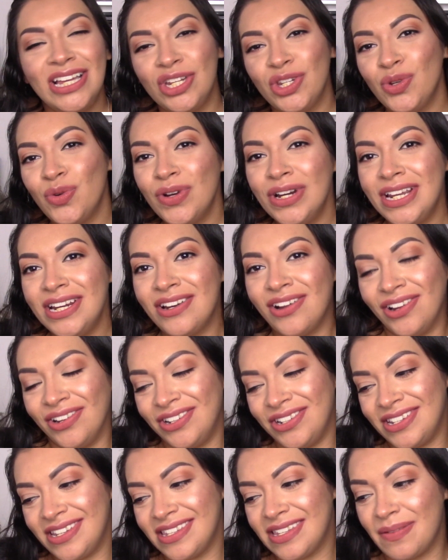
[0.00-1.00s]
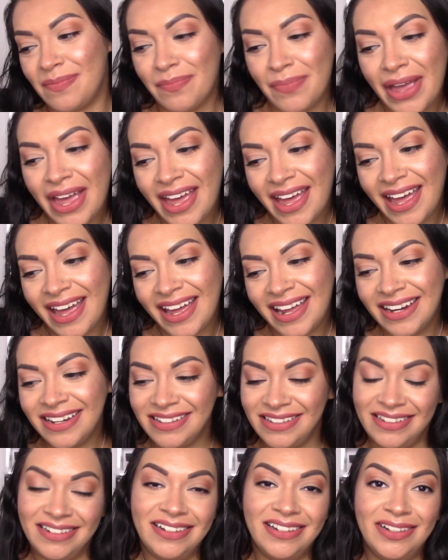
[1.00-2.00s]
$20 isn't
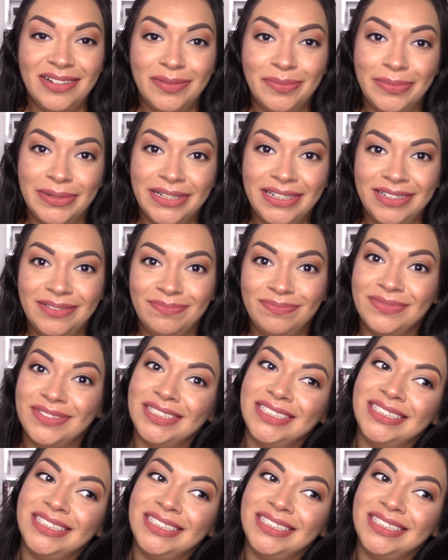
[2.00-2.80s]
bad, you know, but